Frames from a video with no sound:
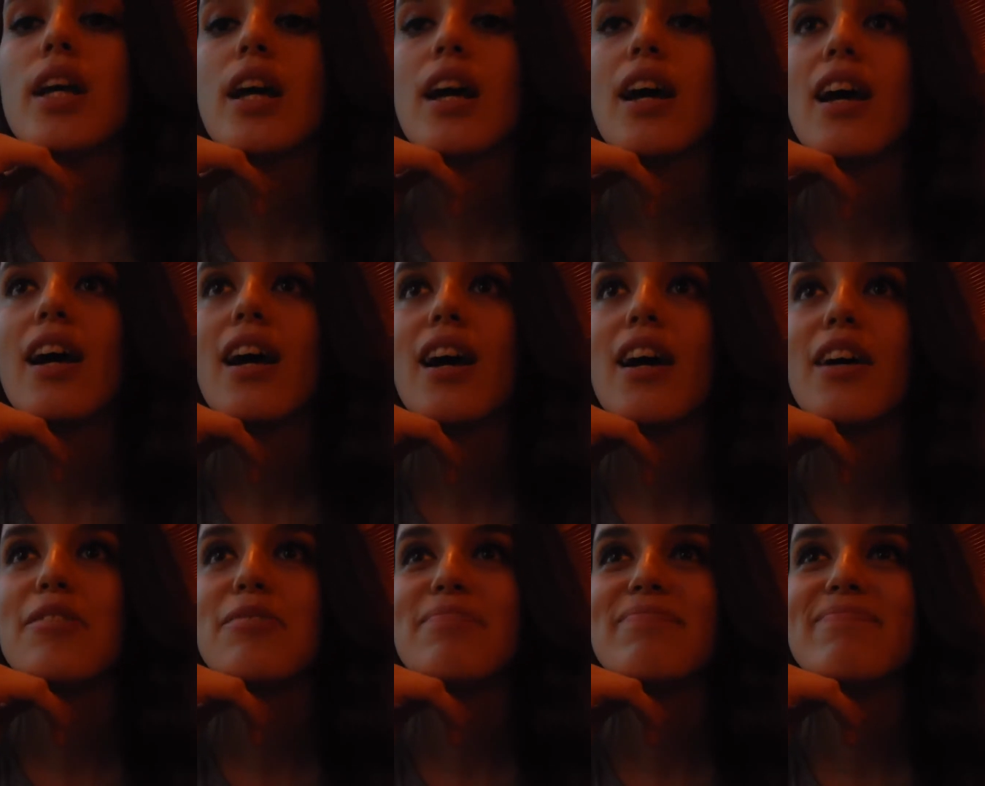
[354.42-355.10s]
are you
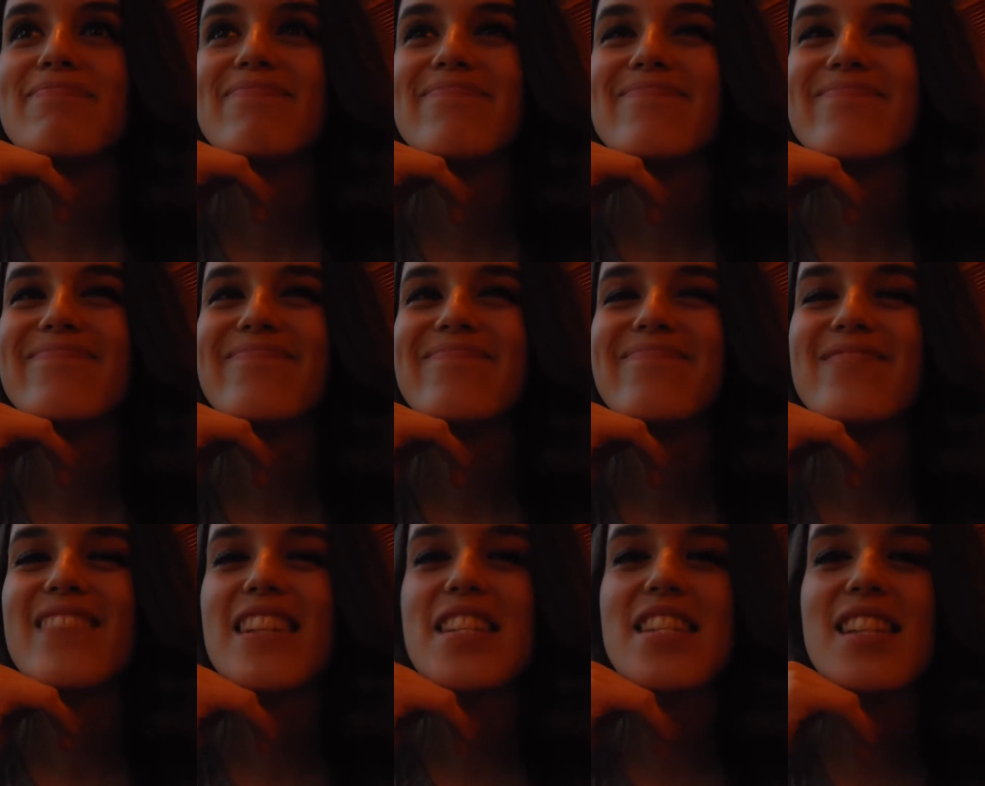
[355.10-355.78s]

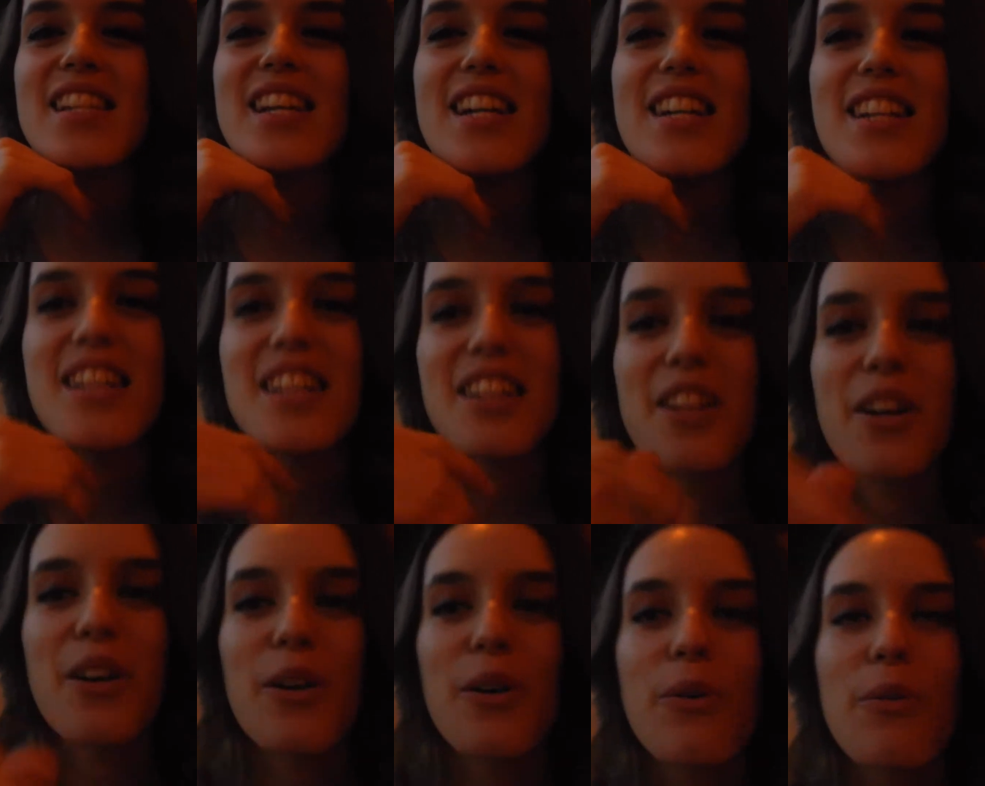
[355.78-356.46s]
showing this
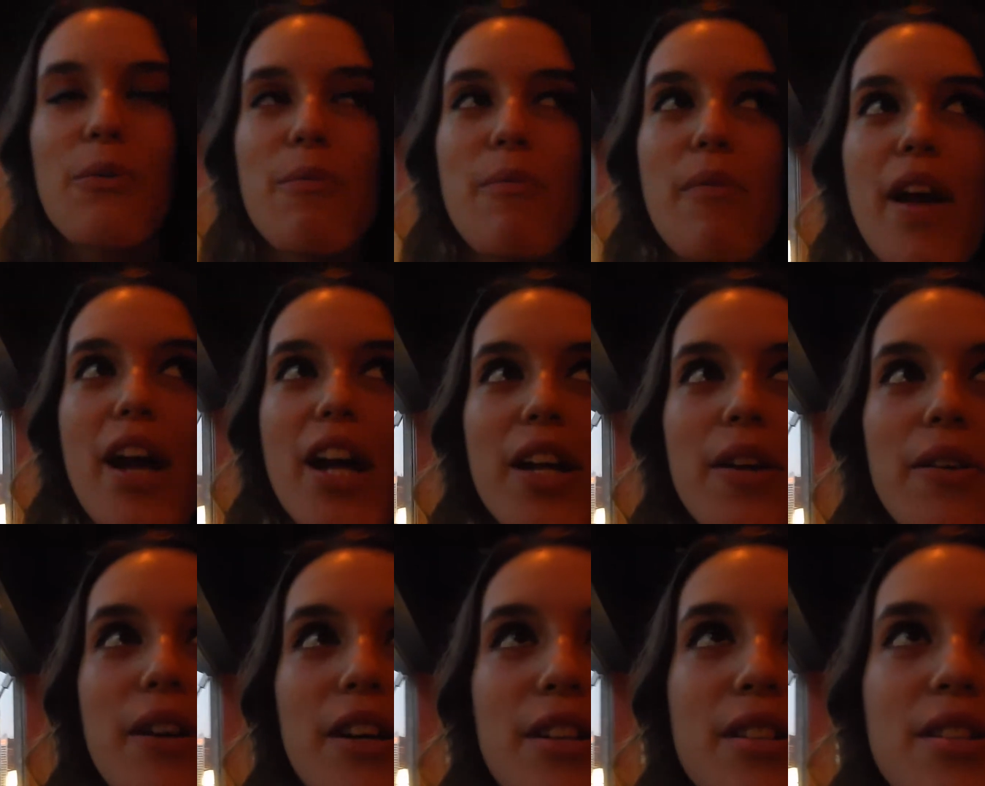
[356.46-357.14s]
lighting though?
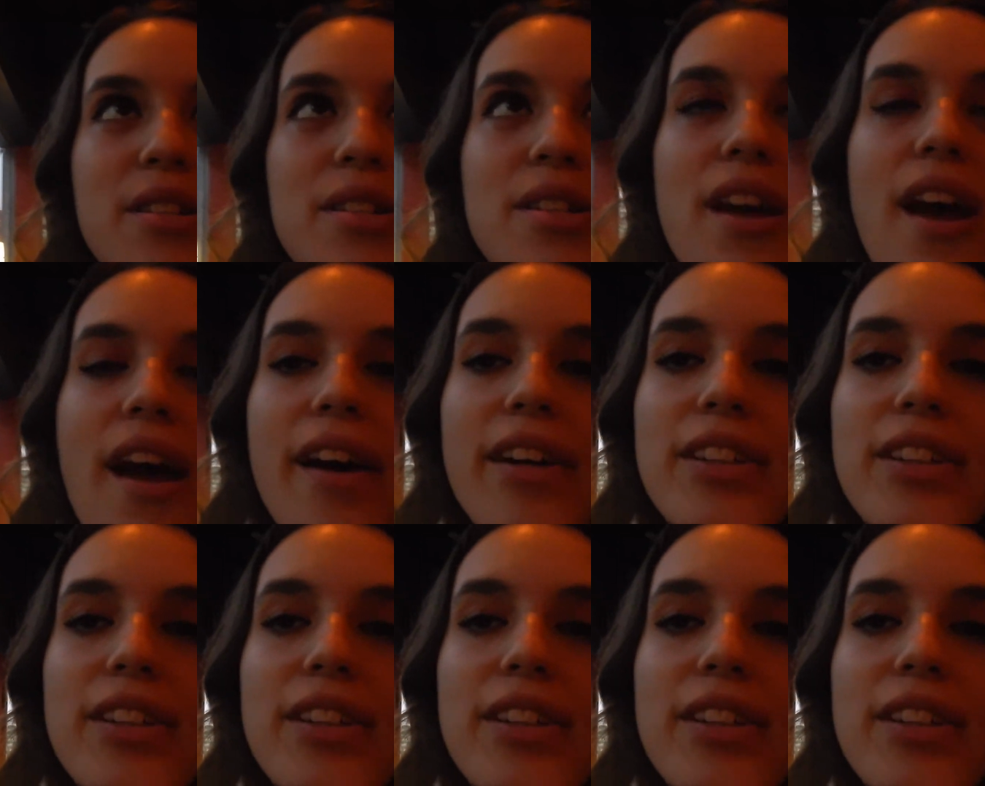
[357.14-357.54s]
Anyways,